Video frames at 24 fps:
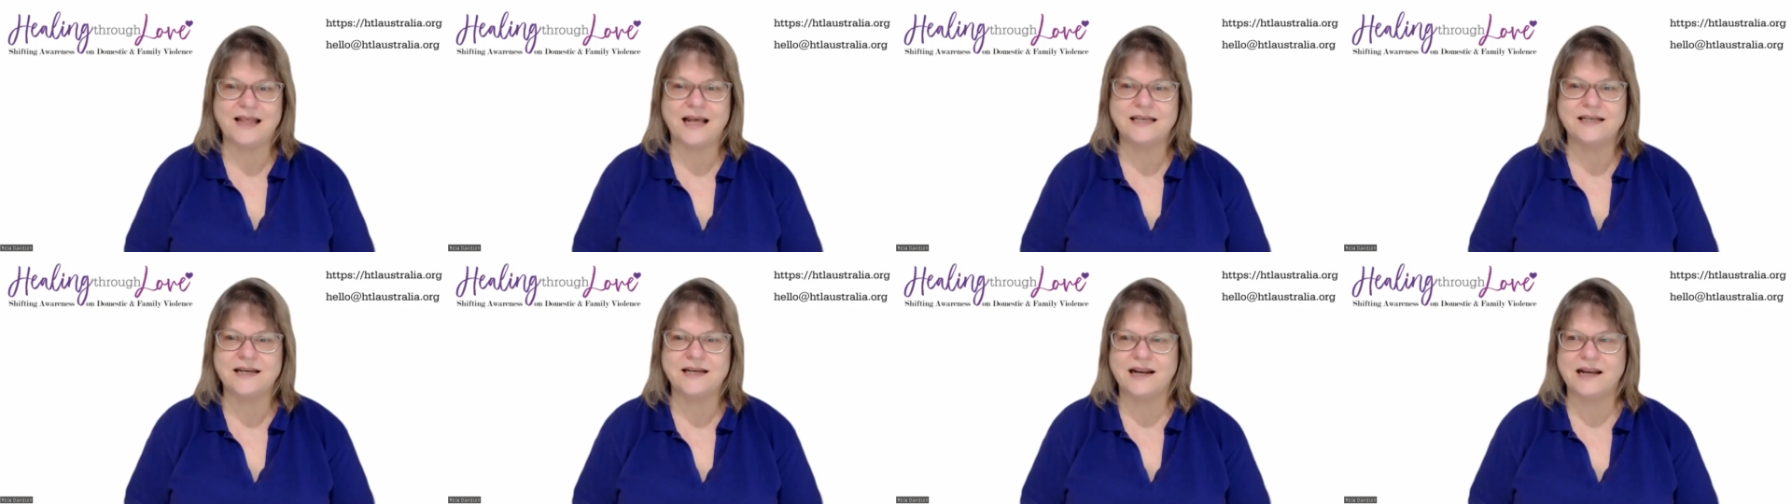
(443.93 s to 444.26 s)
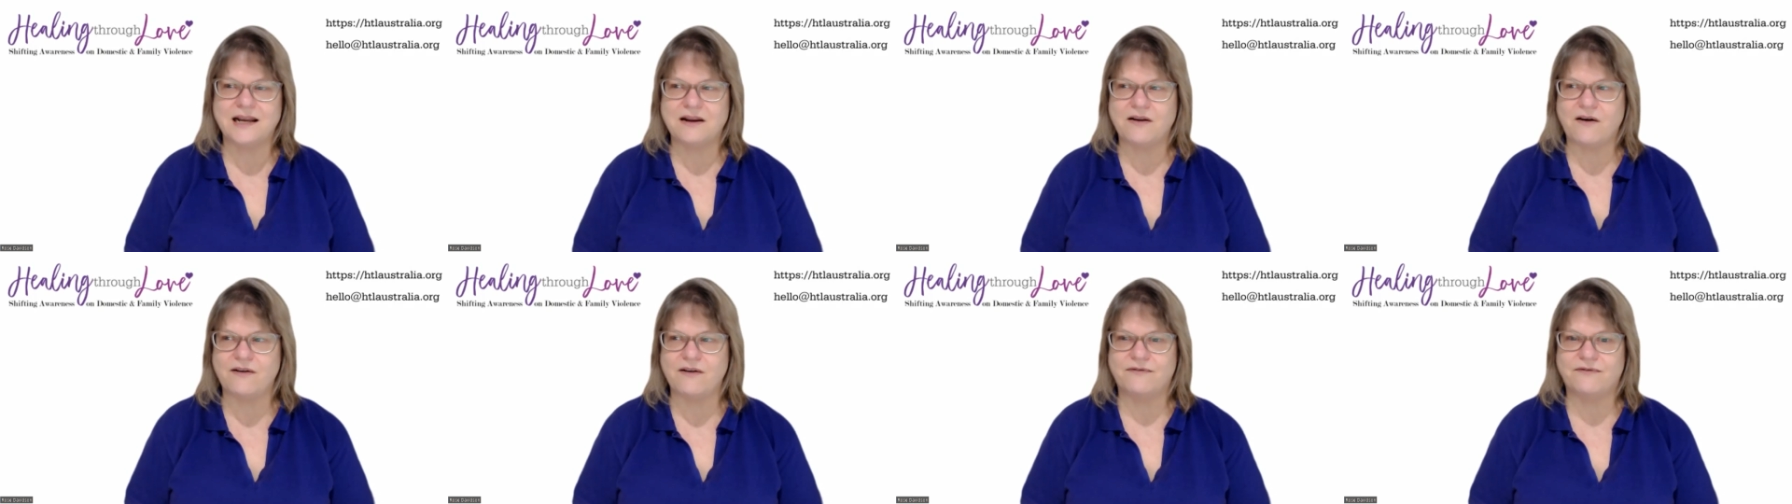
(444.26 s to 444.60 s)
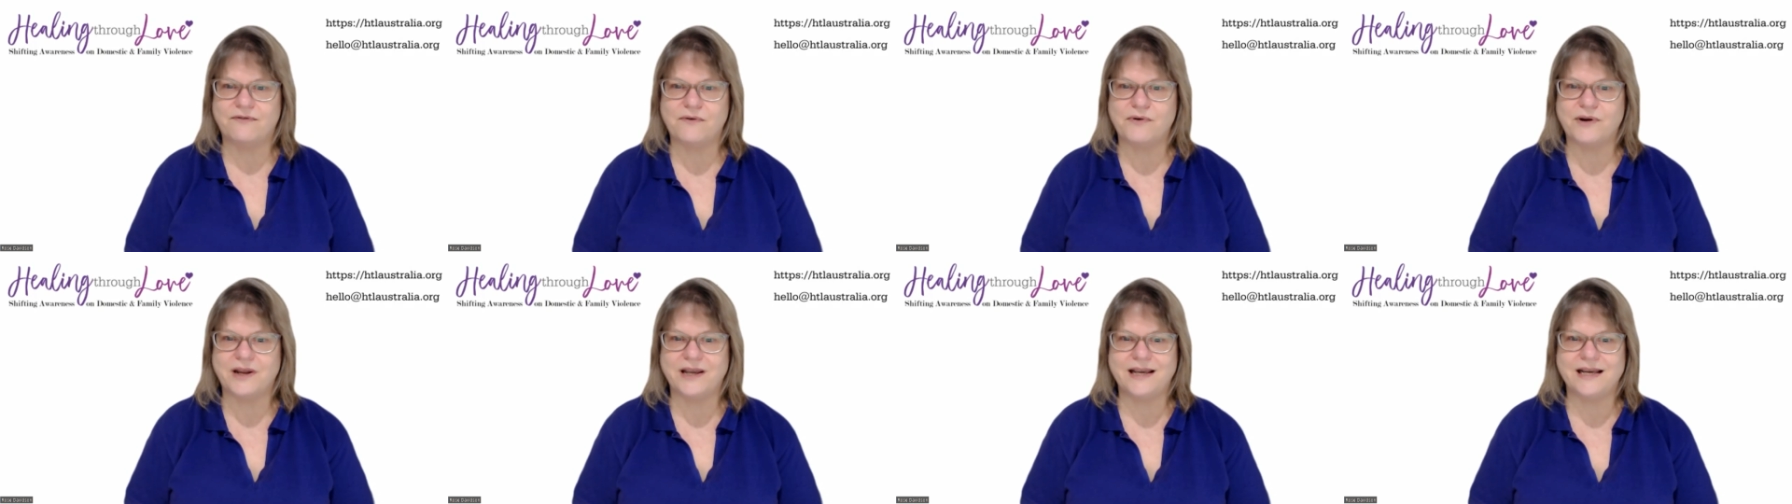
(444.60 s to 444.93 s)
that's only like
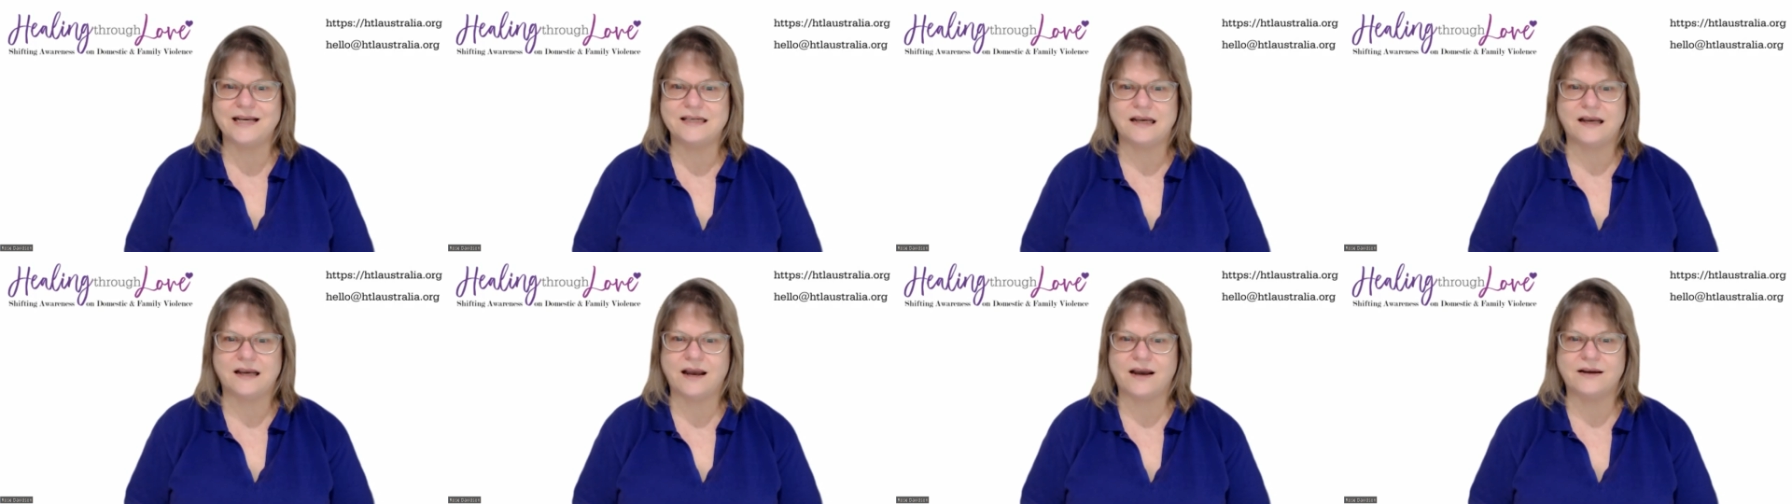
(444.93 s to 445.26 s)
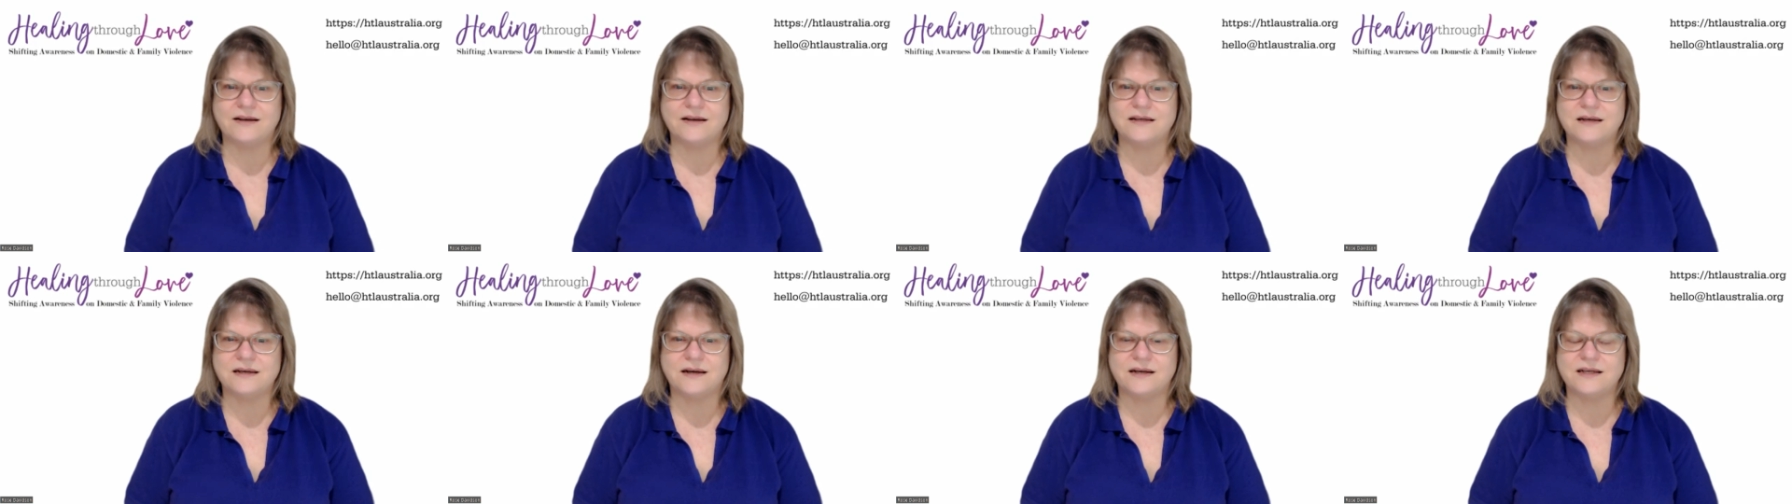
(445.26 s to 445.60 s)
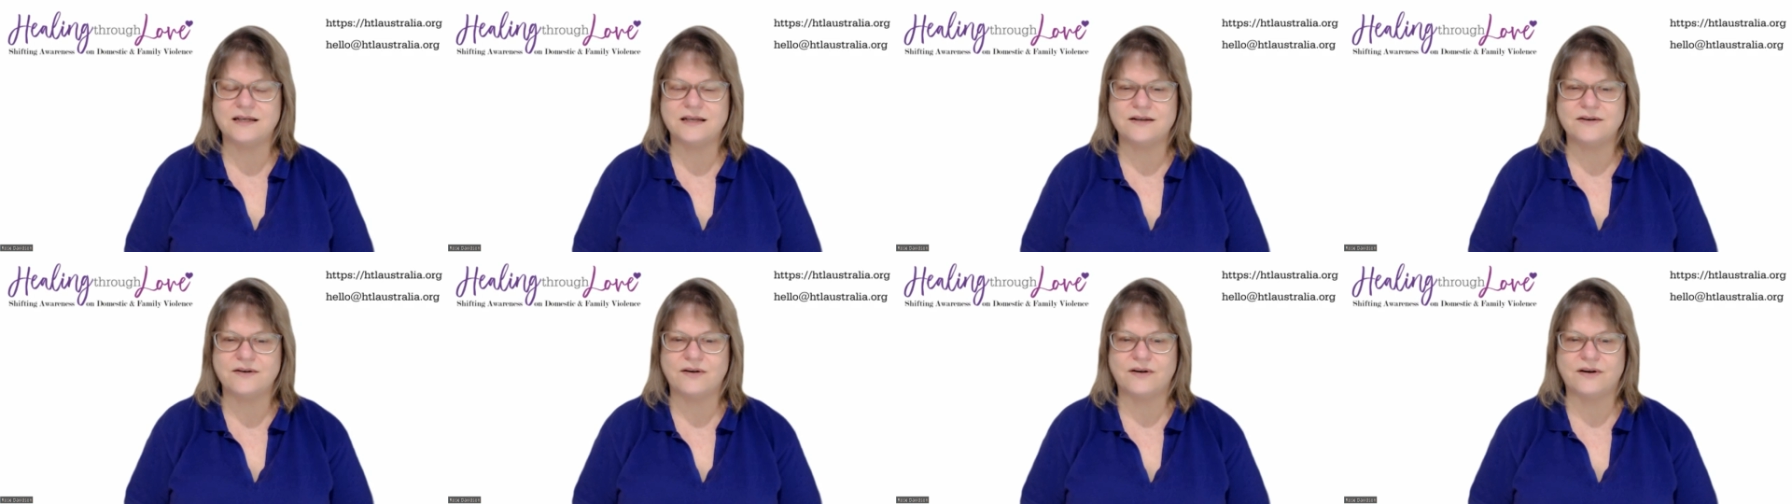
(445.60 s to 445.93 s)
40 years ago, so
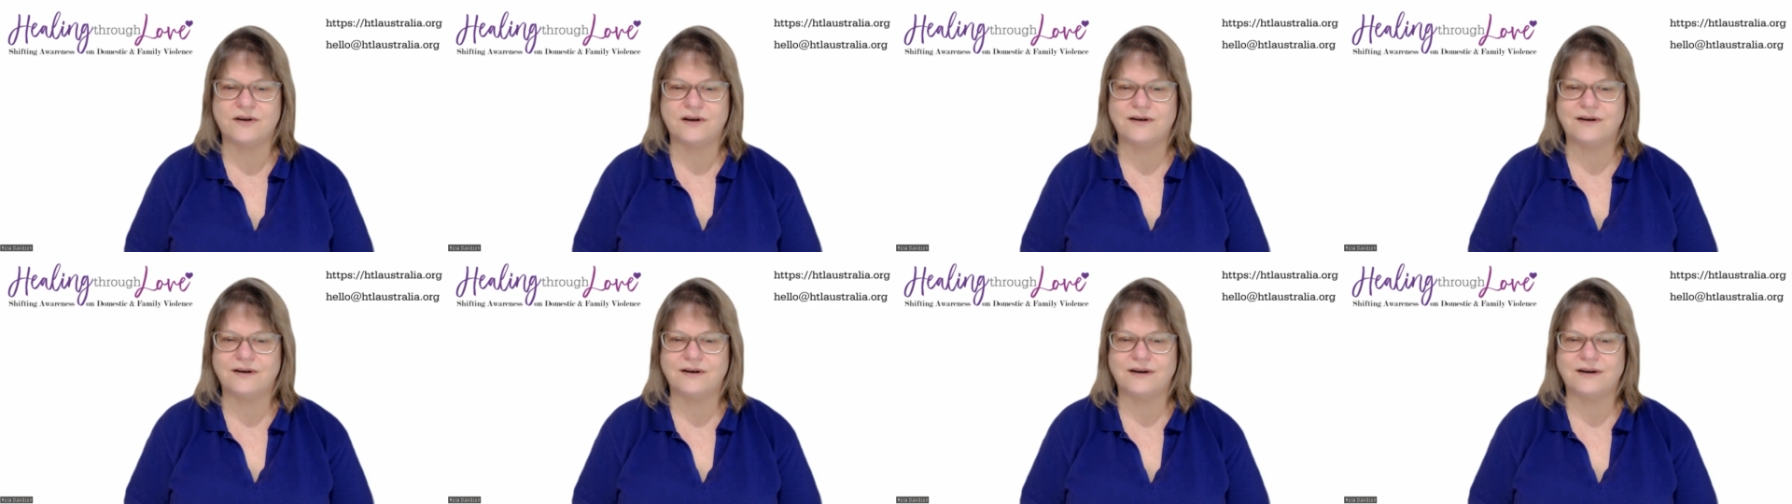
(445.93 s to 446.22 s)
it's not